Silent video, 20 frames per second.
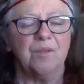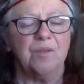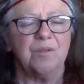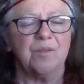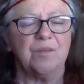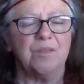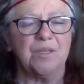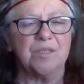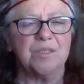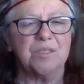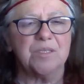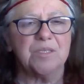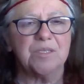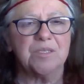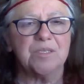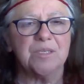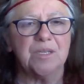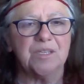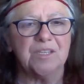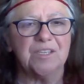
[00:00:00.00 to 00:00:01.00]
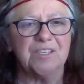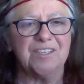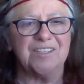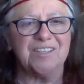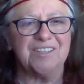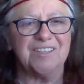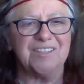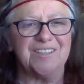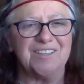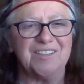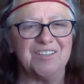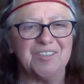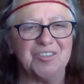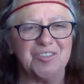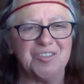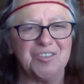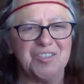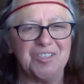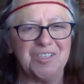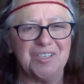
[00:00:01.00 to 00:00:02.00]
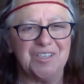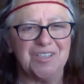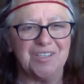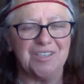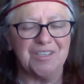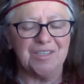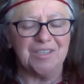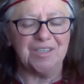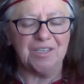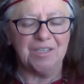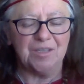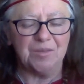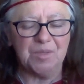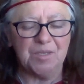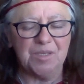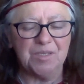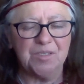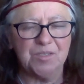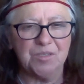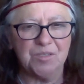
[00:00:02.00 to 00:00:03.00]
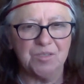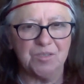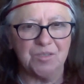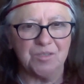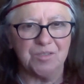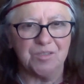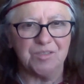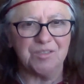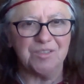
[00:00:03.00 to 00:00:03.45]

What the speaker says: with that sun energy, that they may too